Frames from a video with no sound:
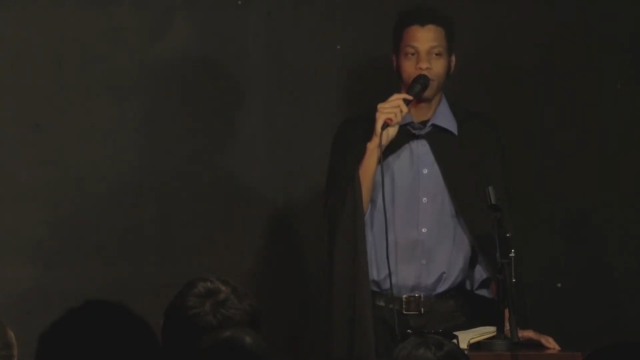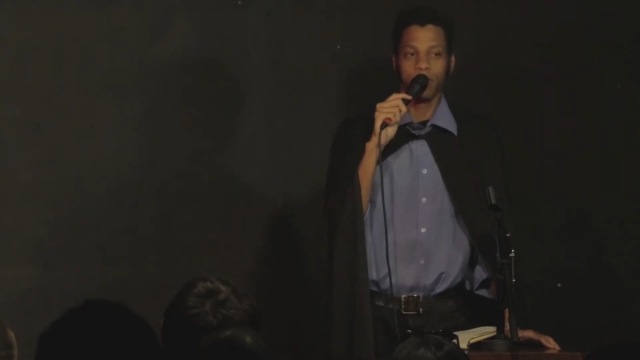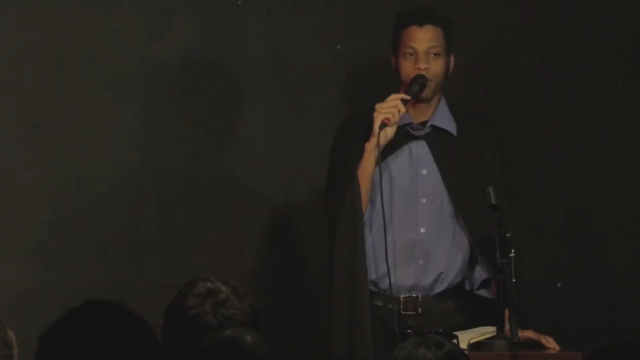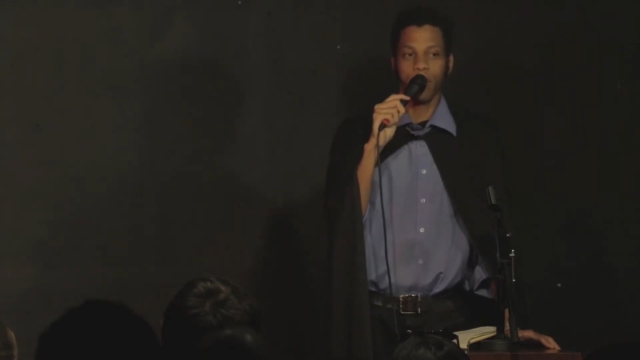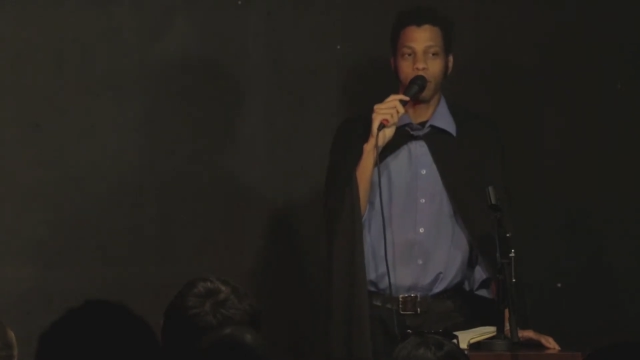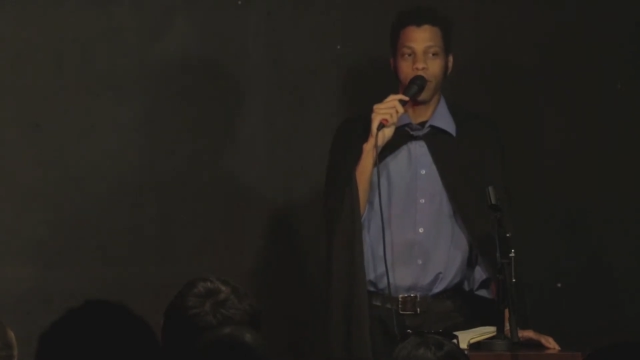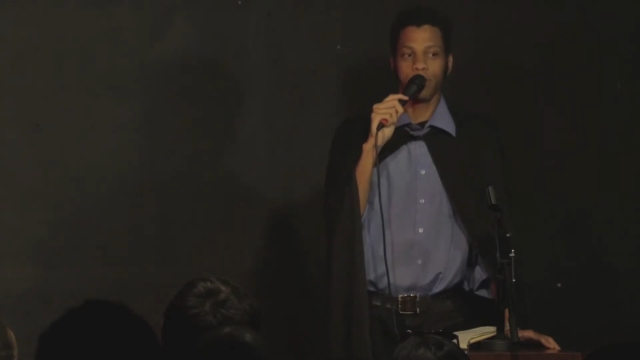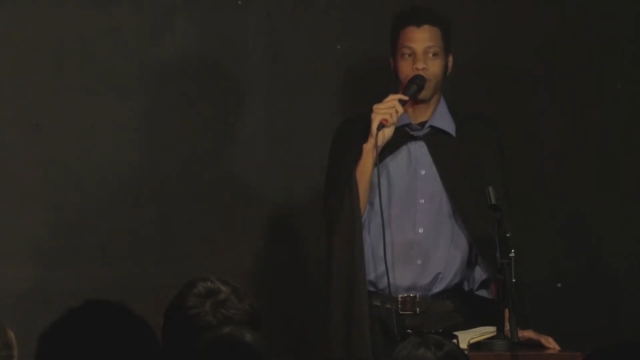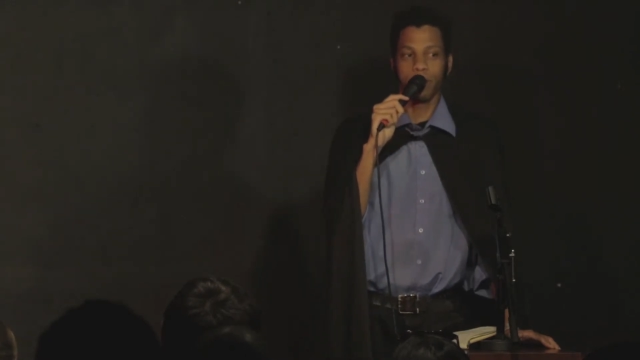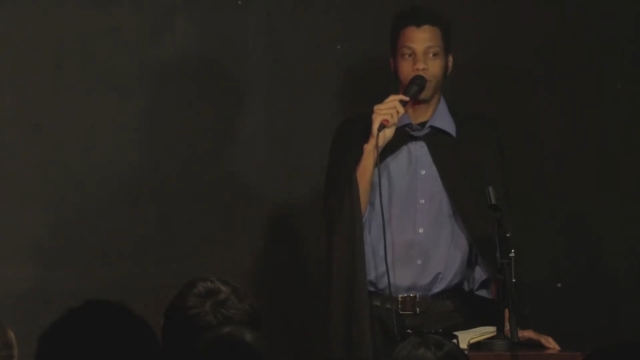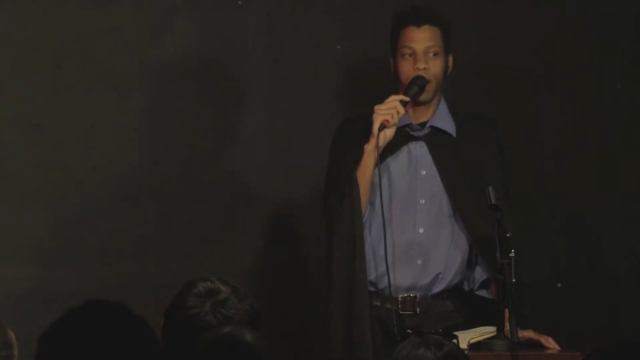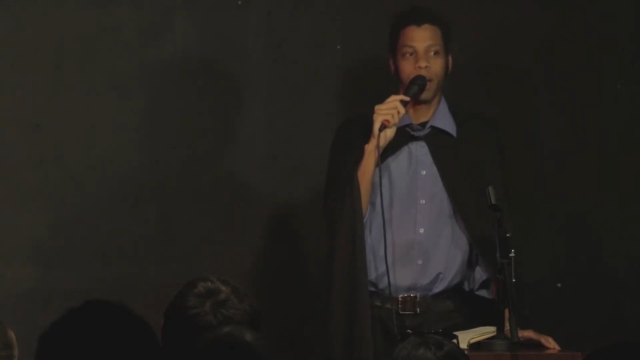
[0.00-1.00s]
You stole my
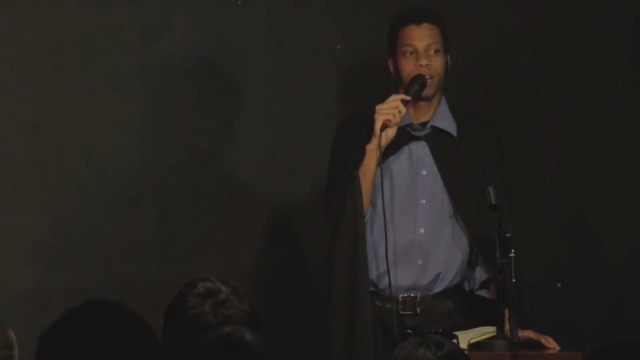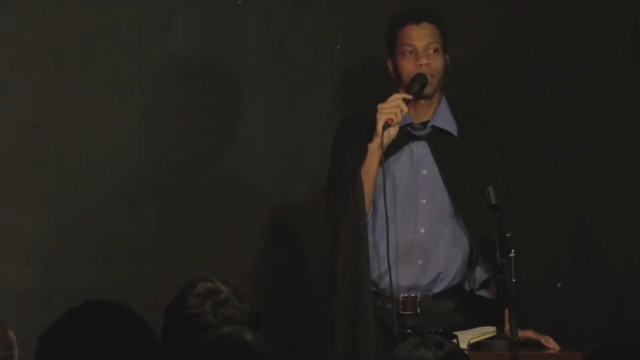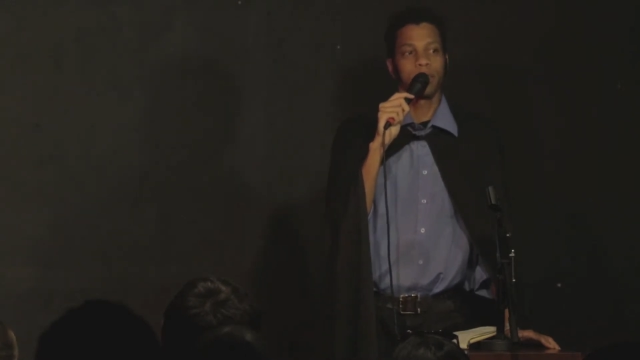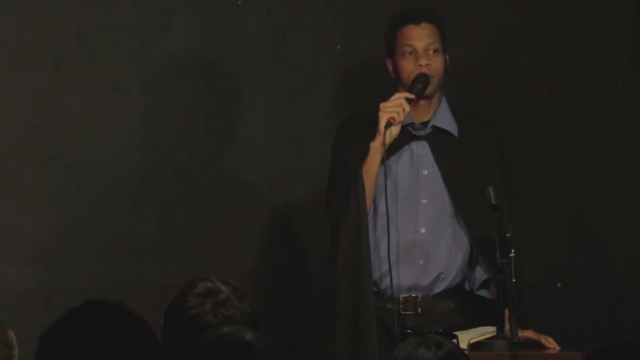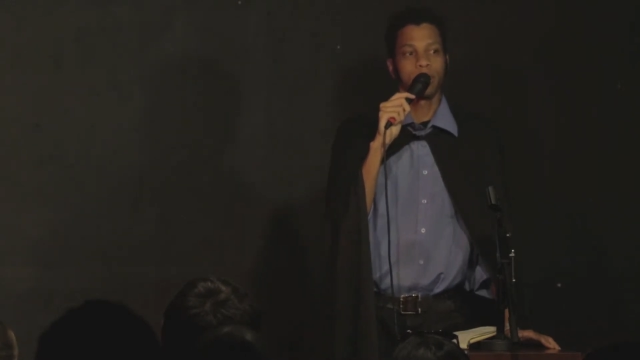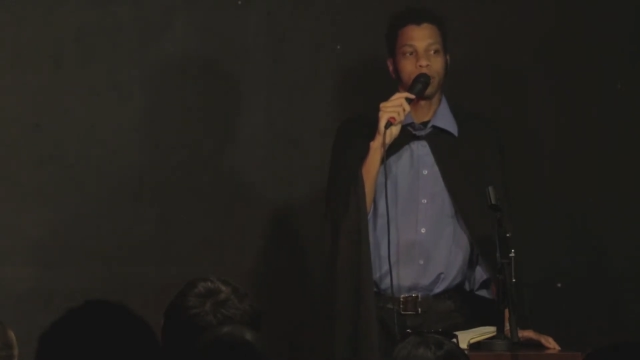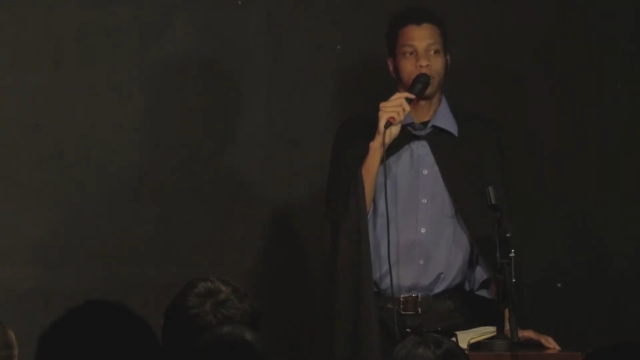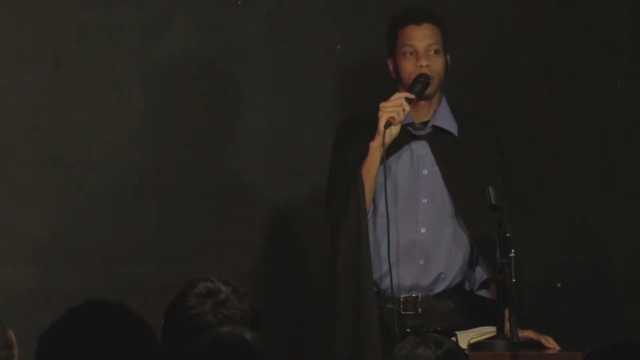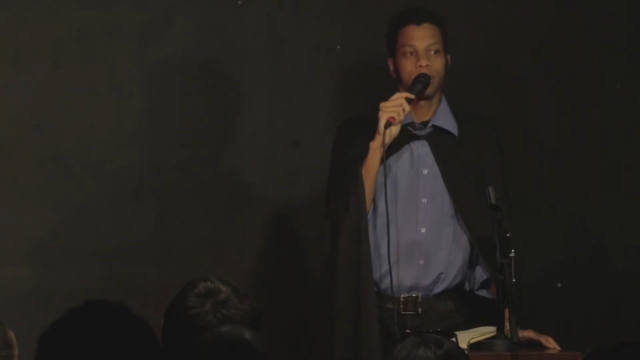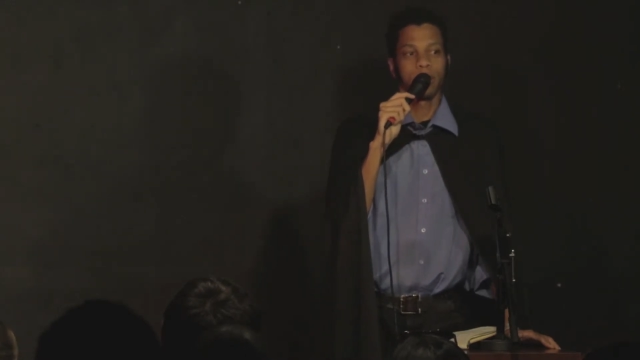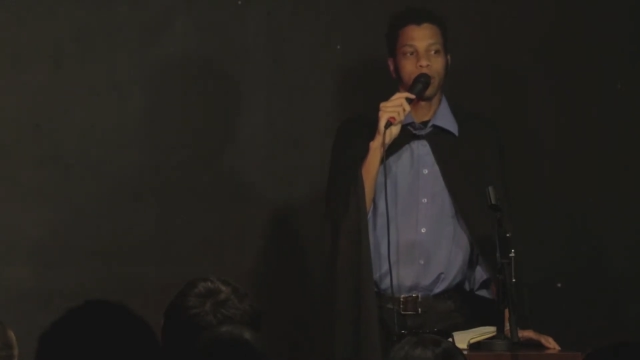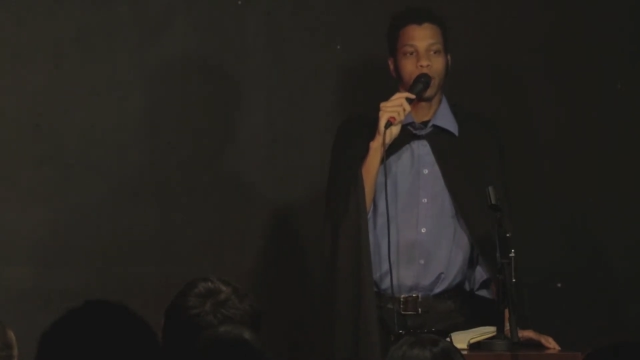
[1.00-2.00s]
ship, dog.
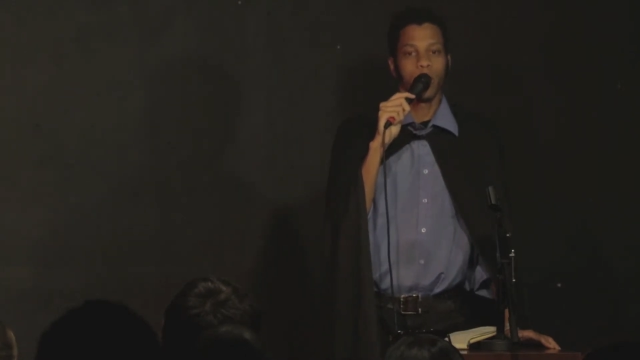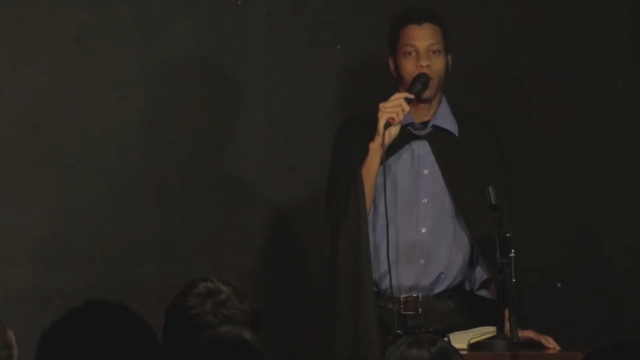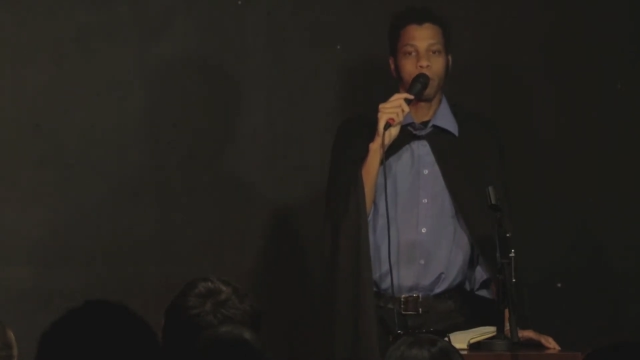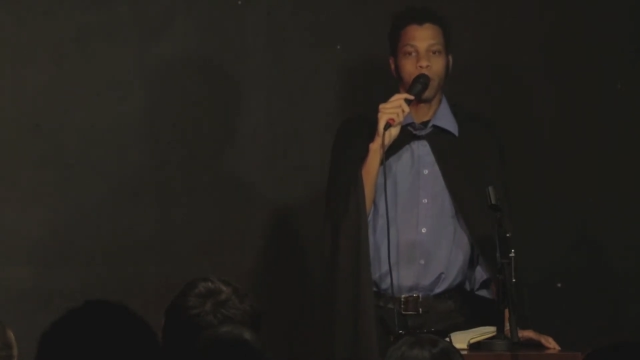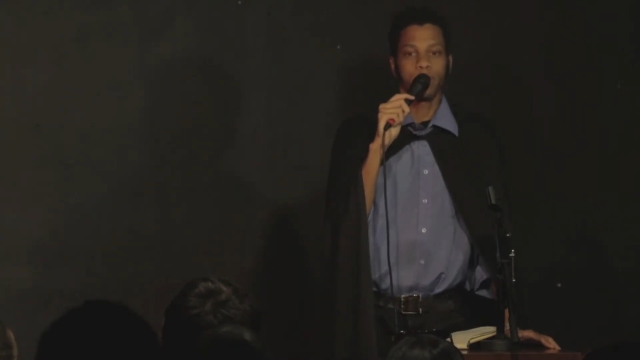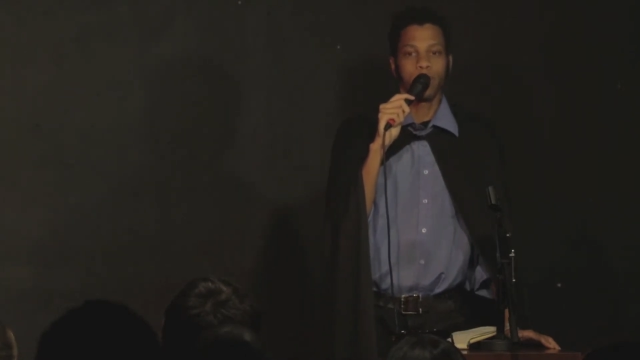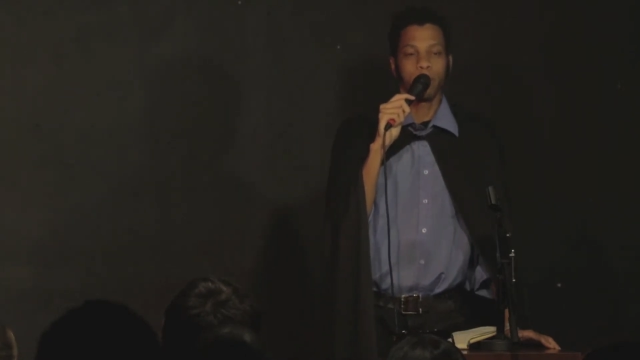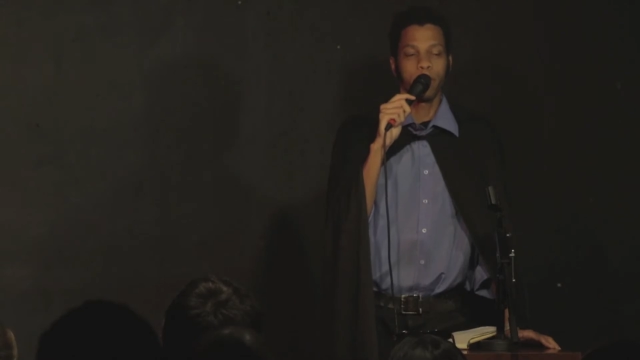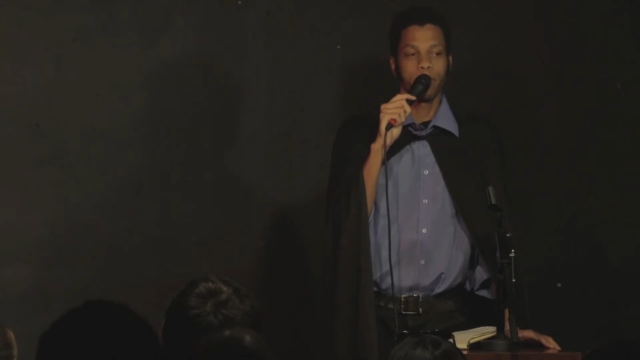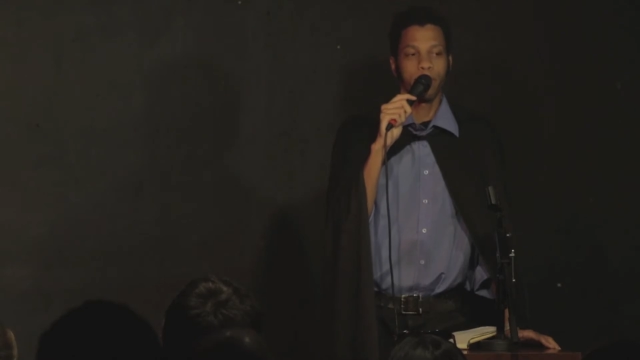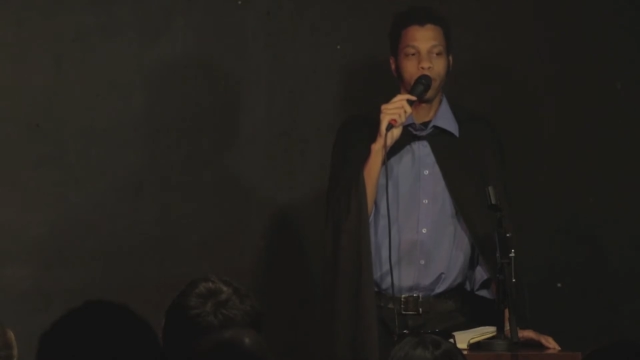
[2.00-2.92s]
You won my ship in a